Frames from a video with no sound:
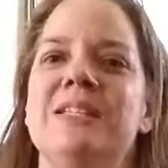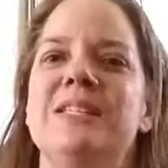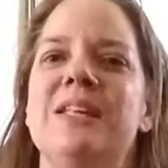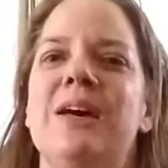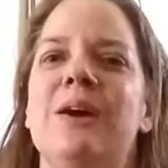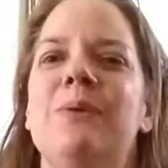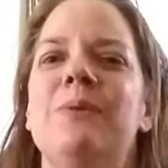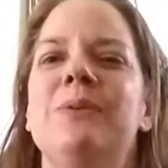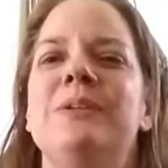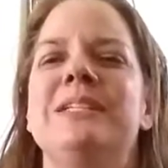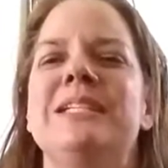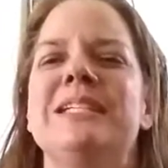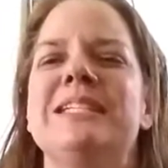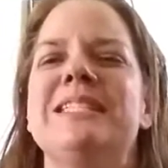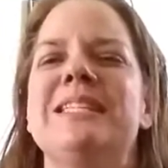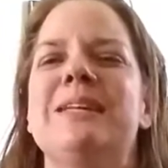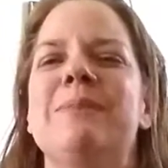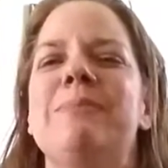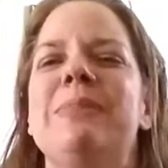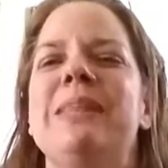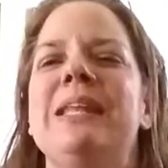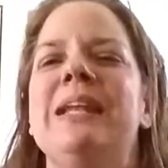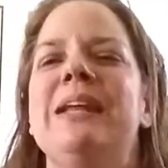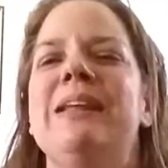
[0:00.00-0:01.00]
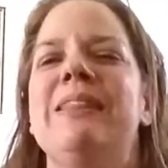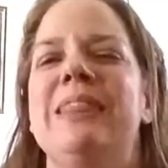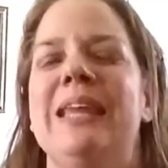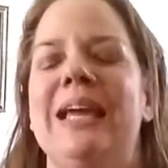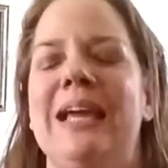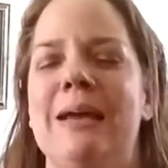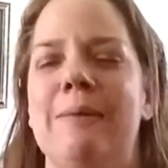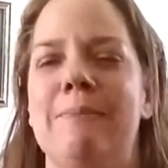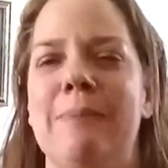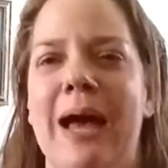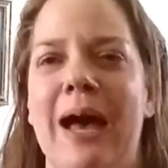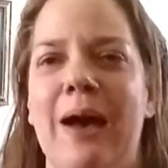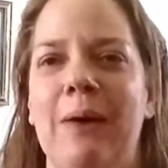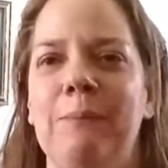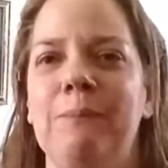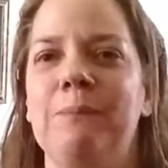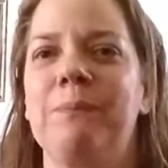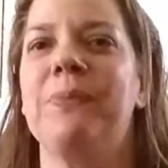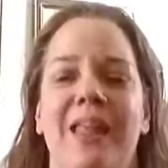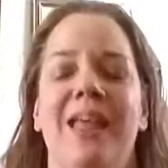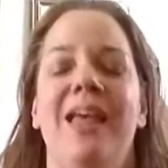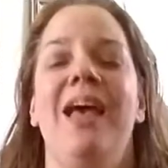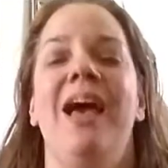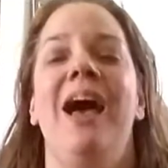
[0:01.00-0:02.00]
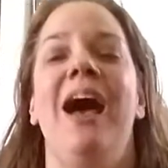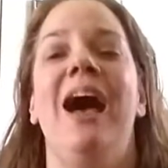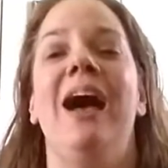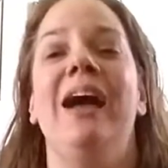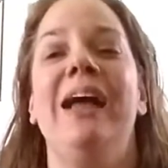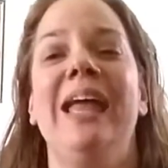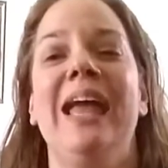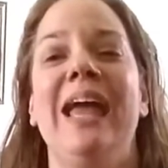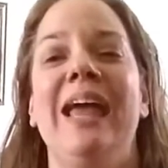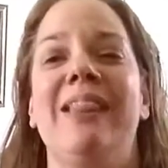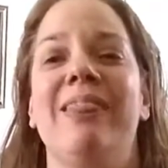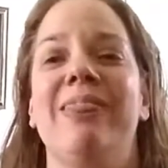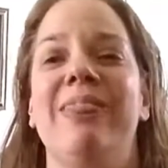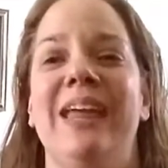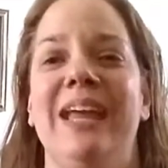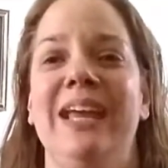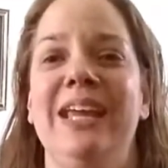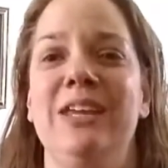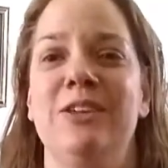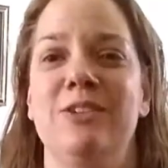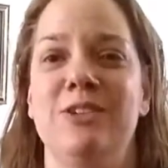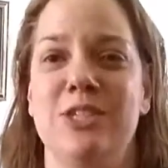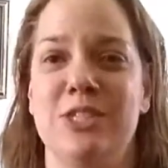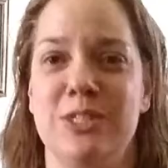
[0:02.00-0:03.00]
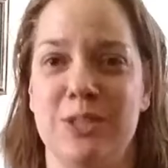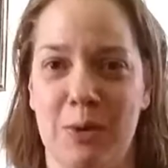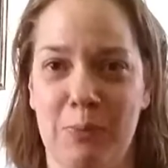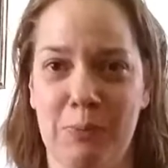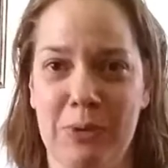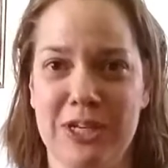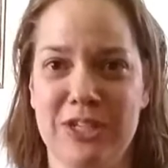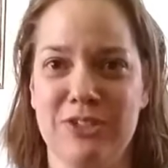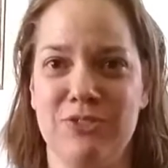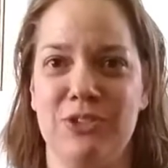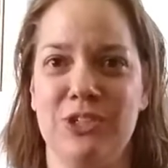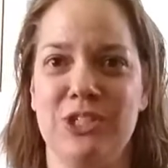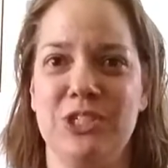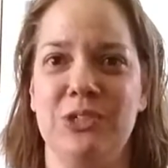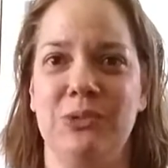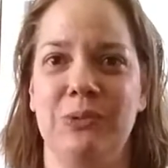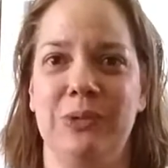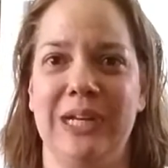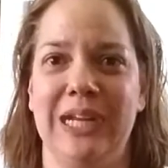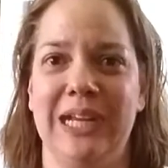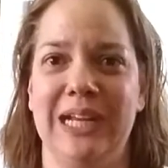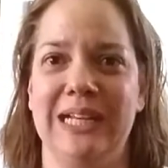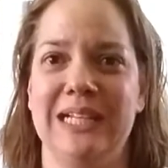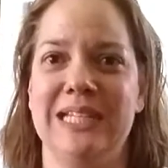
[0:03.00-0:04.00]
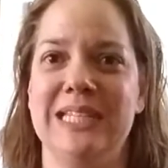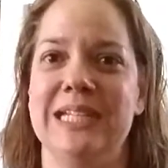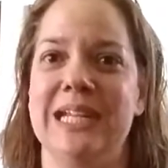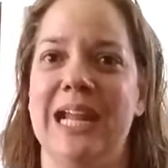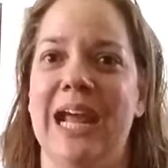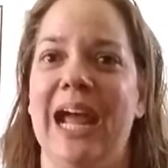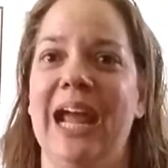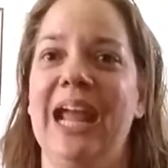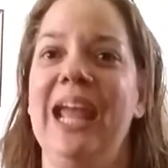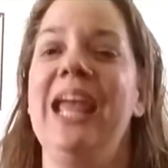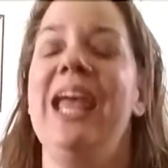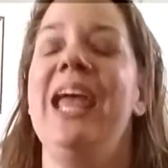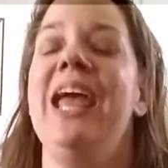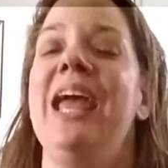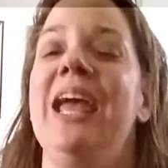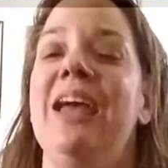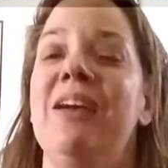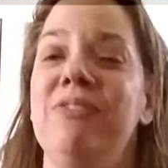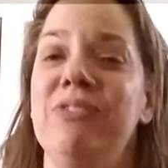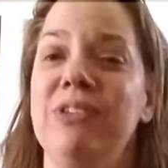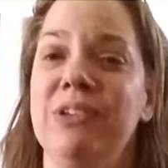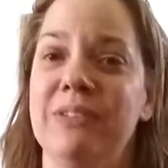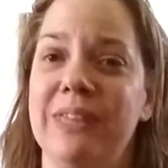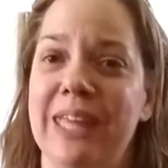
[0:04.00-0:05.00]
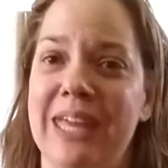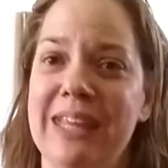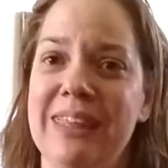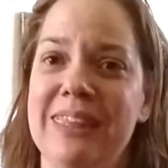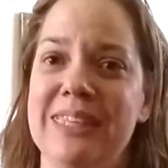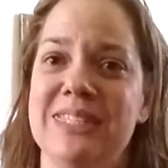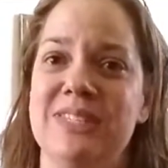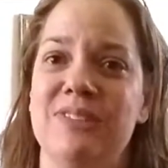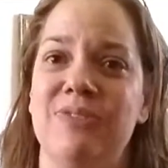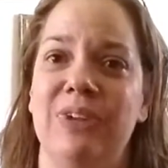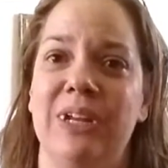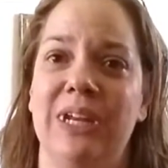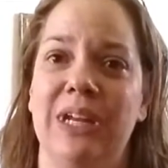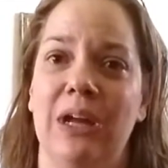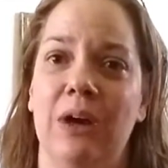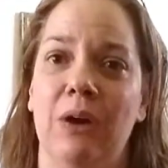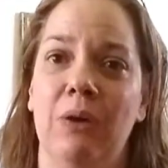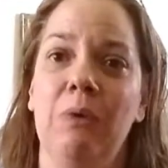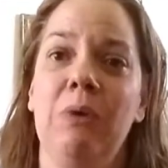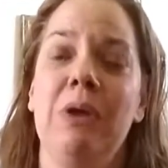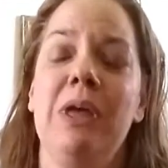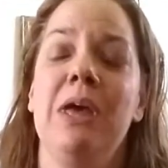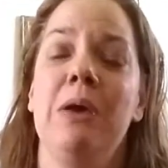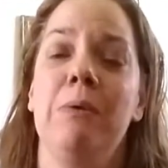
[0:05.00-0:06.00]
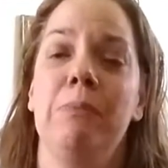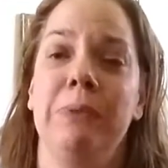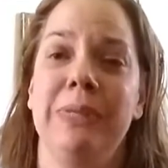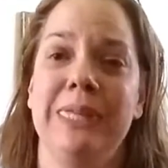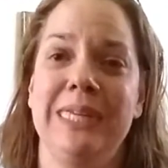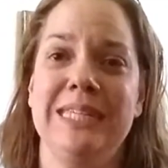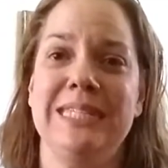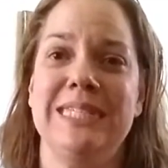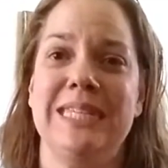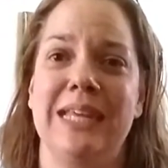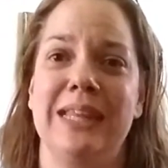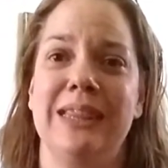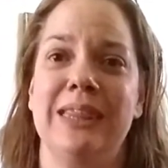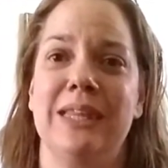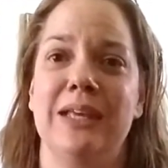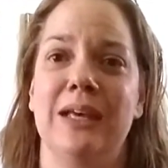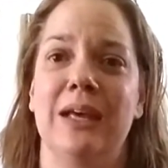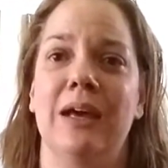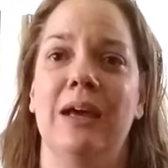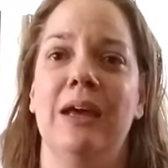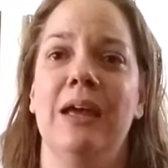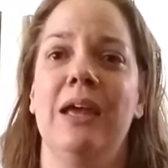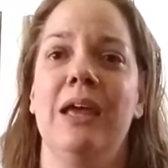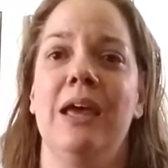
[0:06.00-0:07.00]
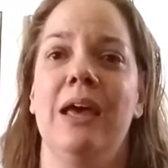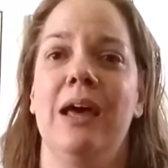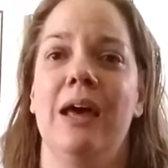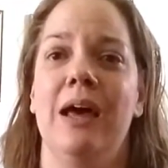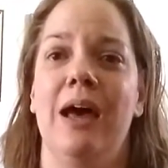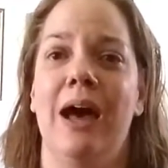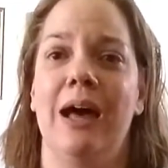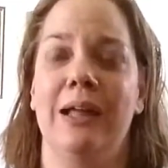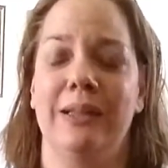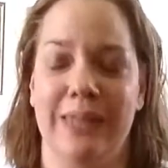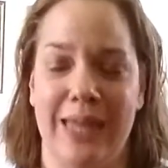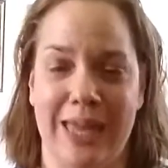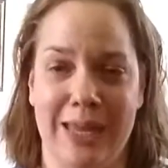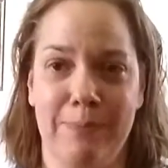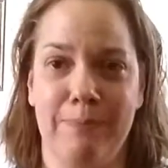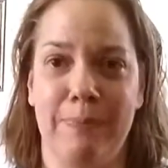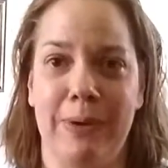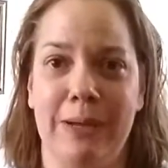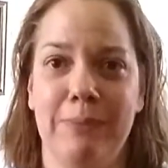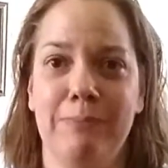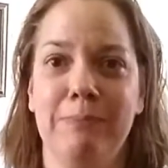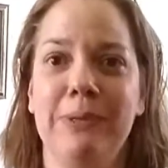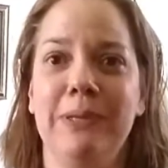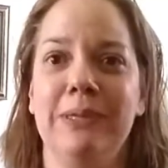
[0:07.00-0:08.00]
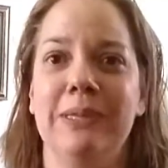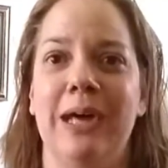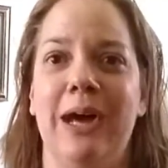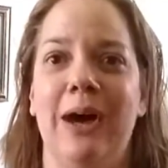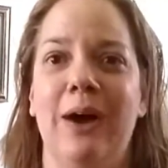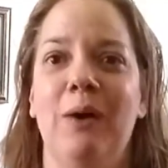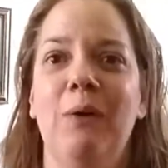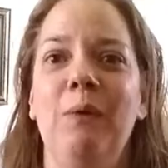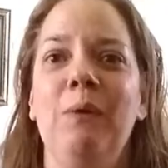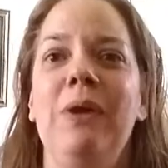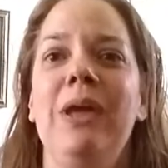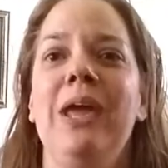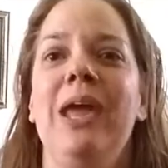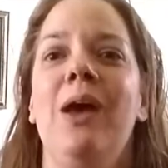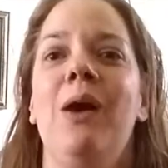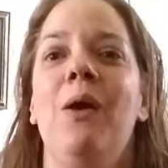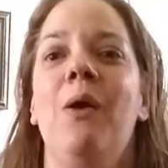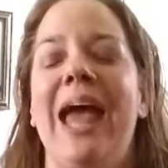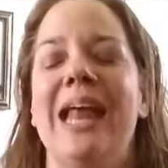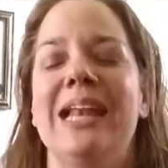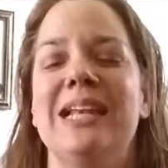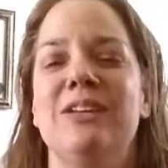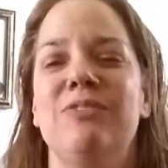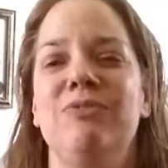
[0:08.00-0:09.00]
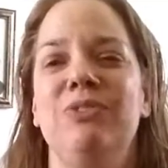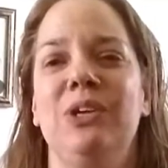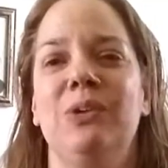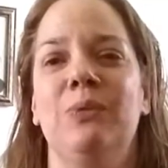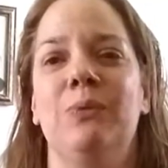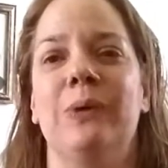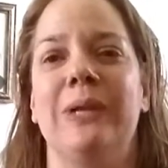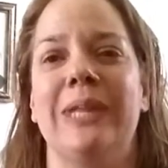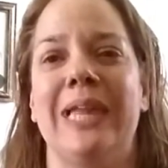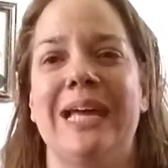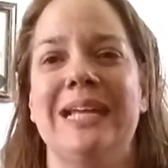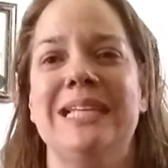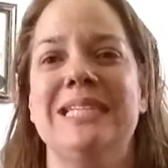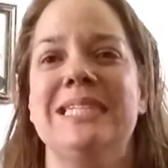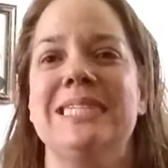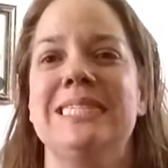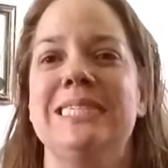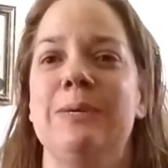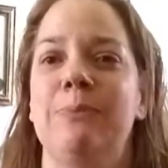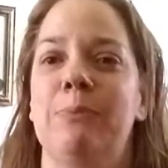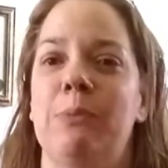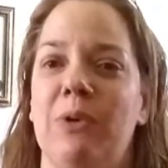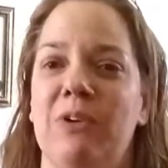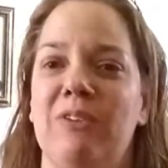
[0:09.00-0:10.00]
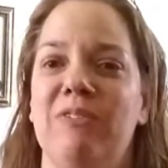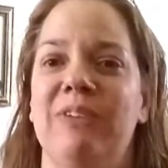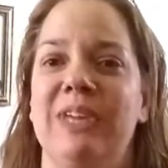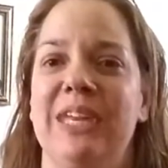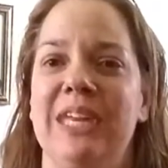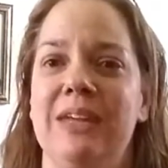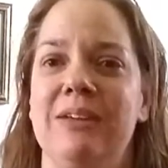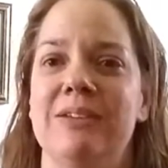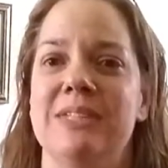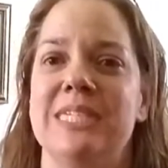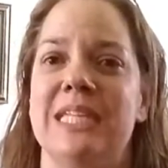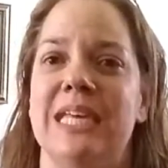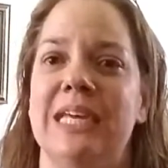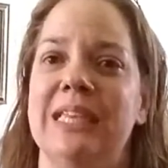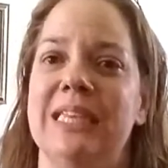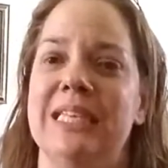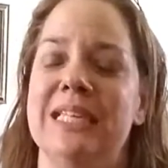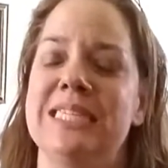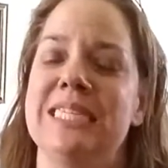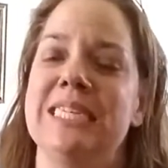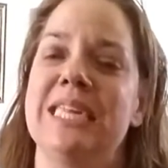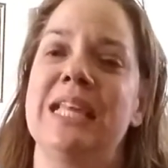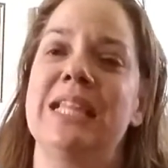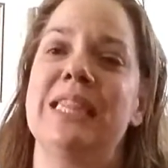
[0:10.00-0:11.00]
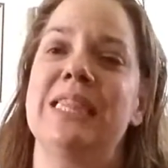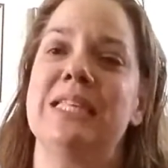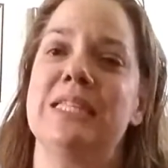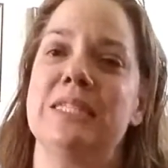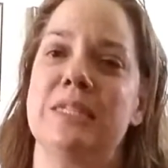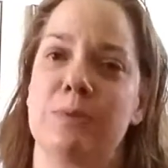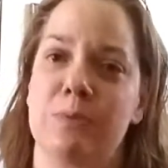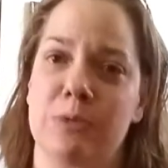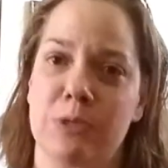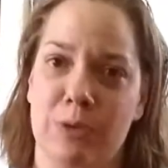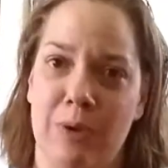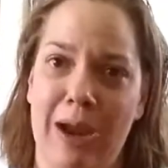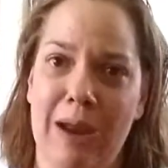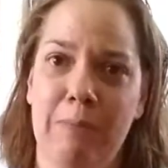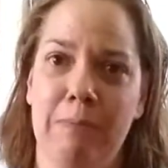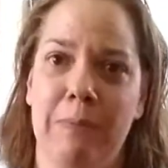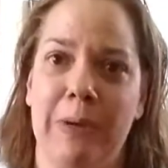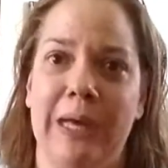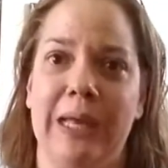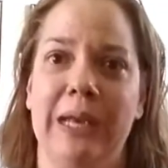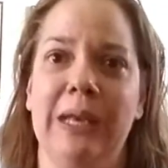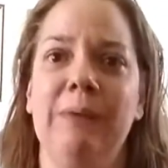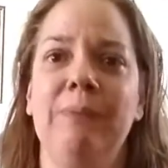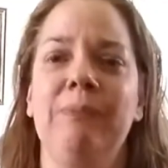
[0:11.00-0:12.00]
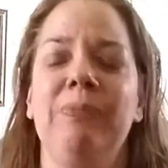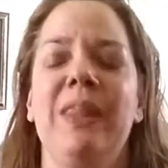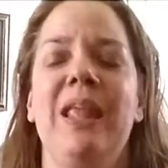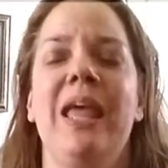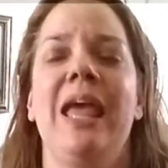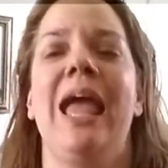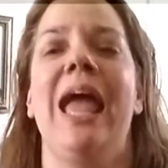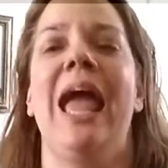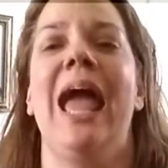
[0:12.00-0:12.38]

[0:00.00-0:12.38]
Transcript: So just something to think about. Again, thank you so much for tuning in today. If you like this video, please hit the like button below. And if you would like to see more videos like this, hit the subscribe button.